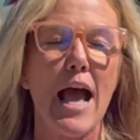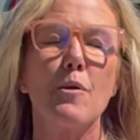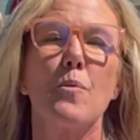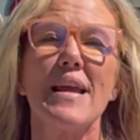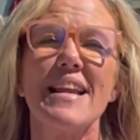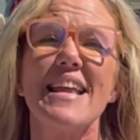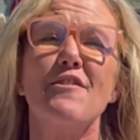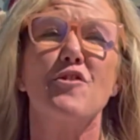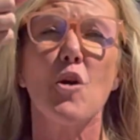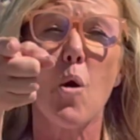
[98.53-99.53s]
and we
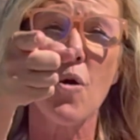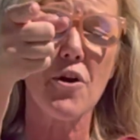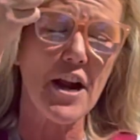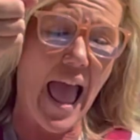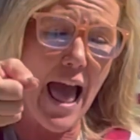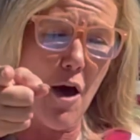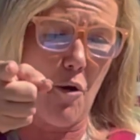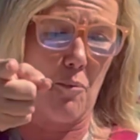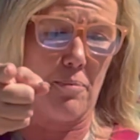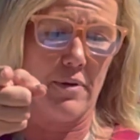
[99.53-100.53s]
need your help.